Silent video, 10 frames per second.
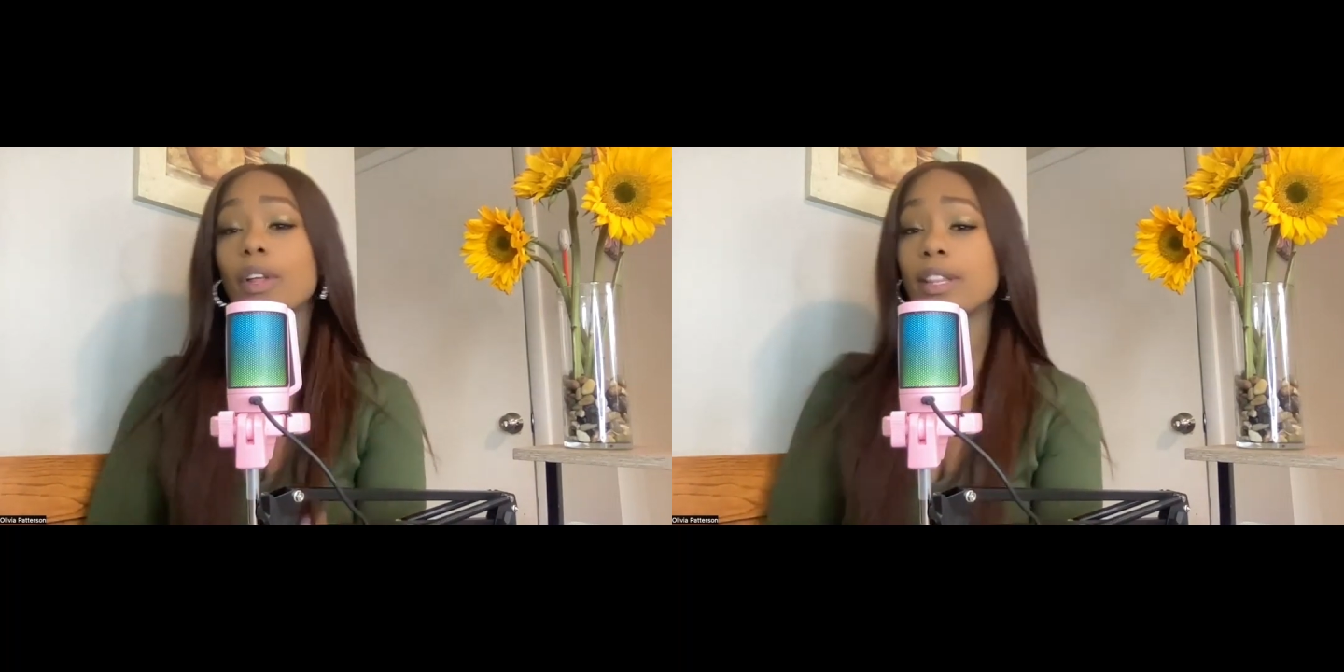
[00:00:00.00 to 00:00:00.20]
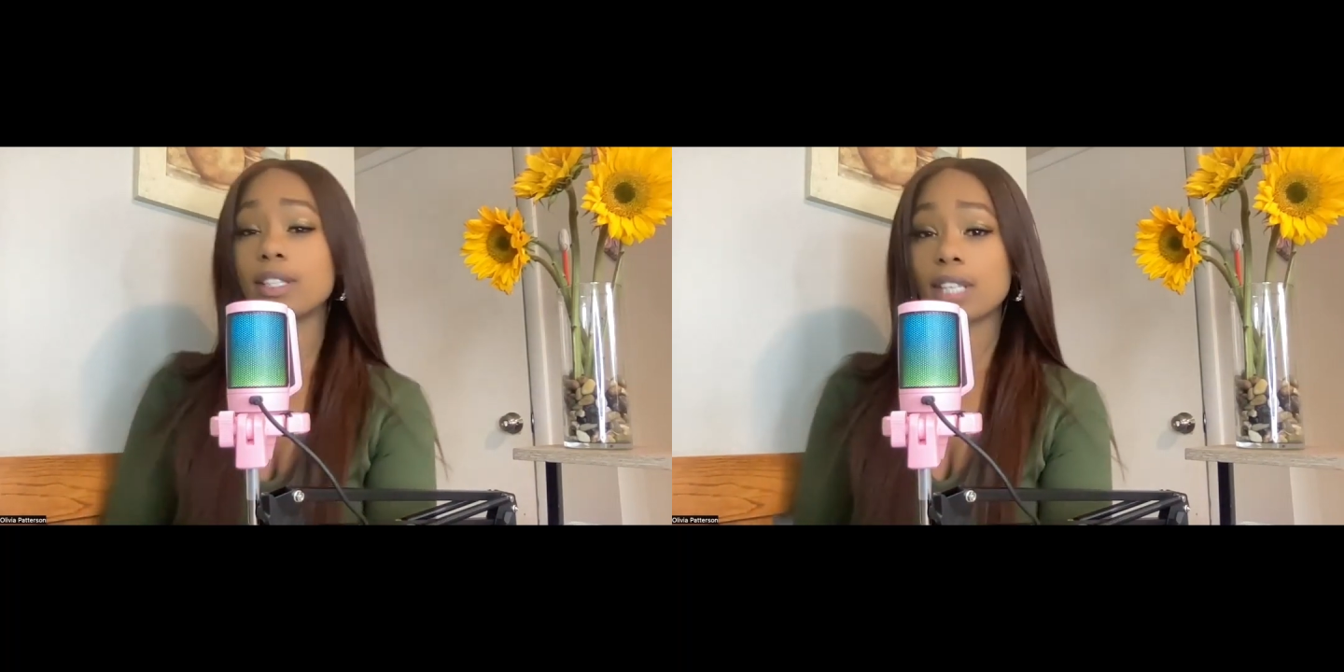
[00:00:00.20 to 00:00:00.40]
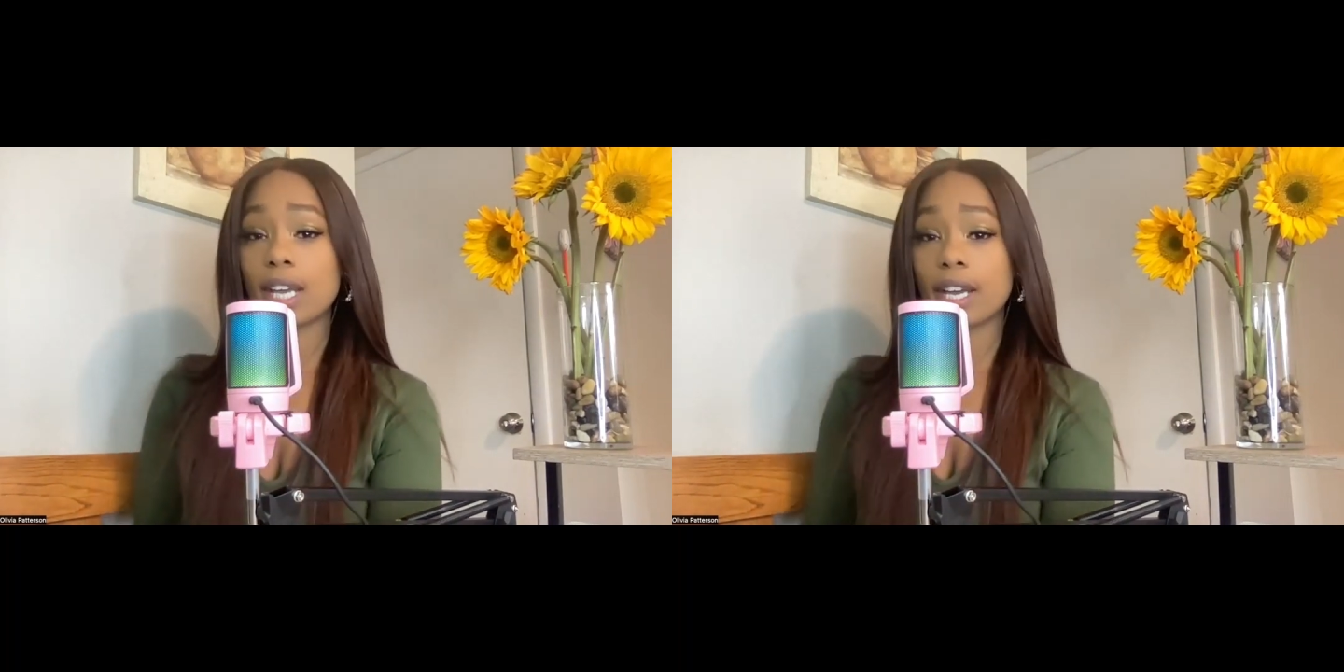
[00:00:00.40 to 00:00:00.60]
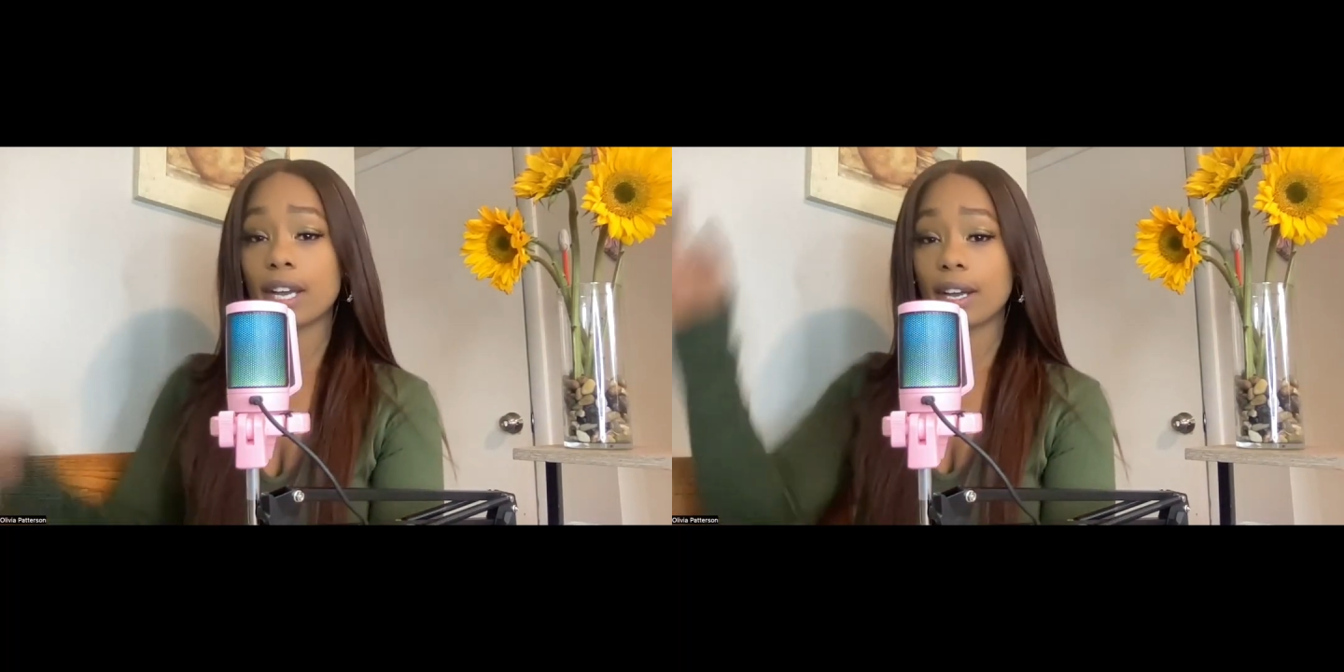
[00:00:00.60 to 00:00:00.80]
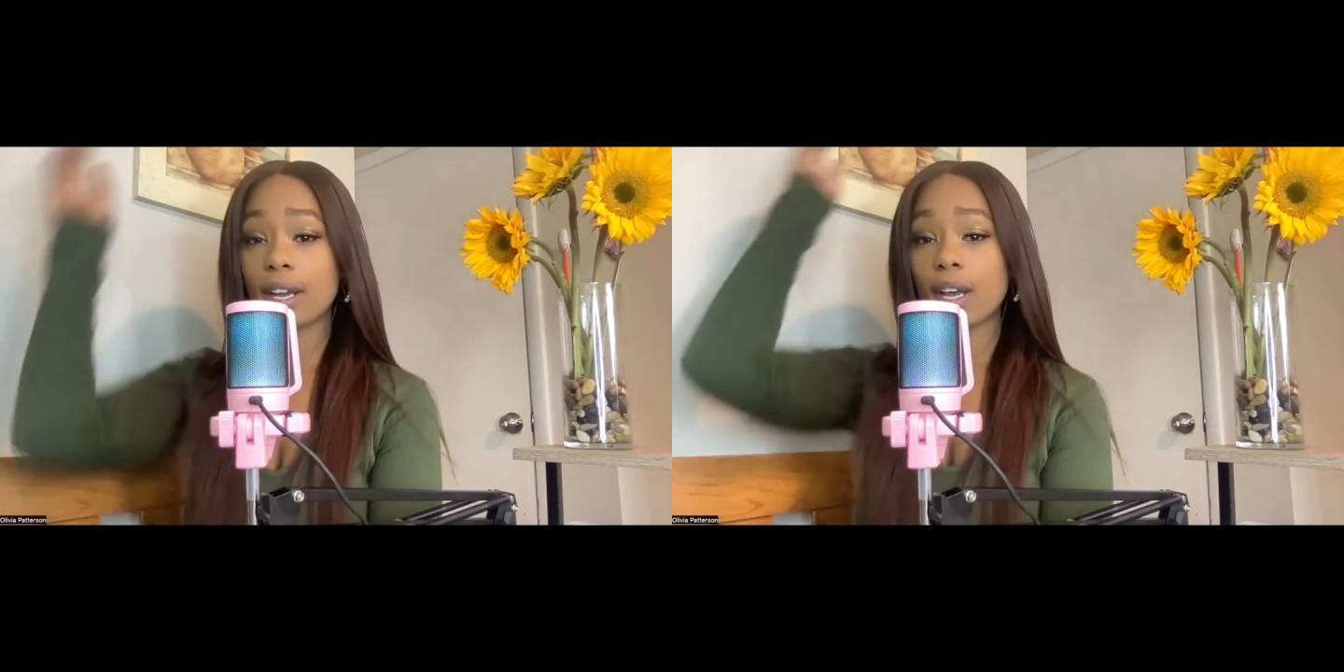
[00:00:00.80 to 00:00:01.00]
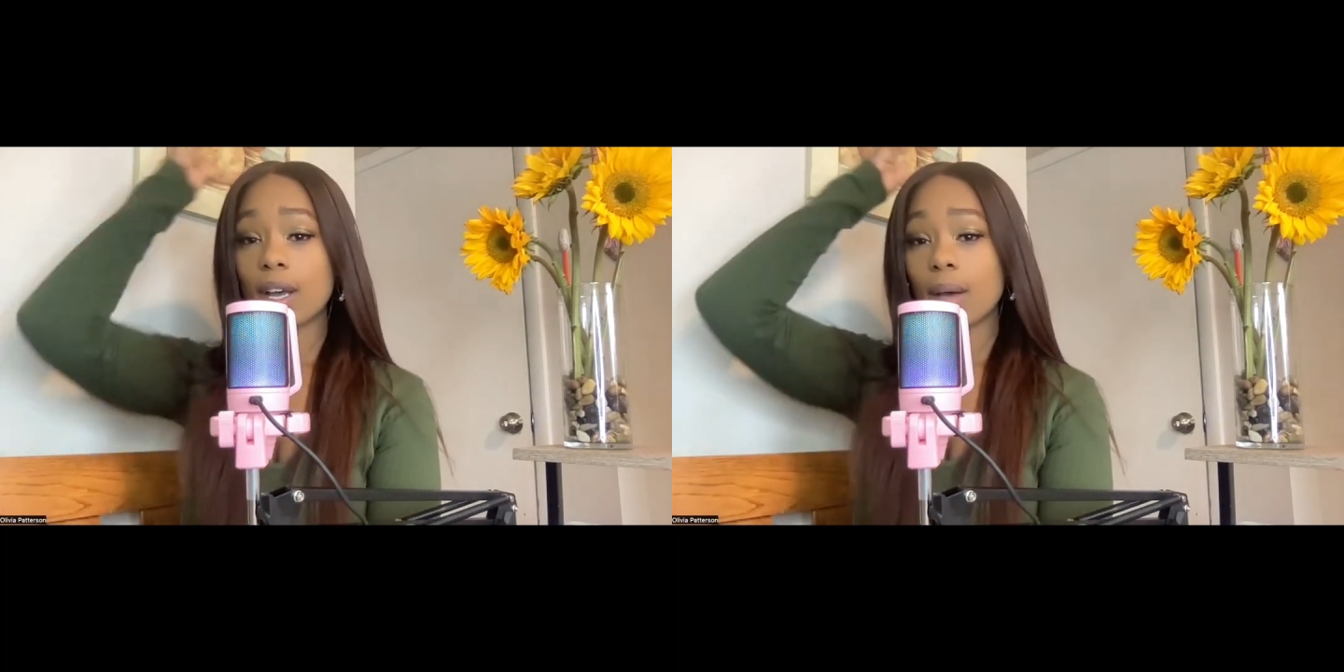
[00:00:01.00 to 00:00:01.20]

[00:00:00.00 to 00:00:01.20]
on this hair,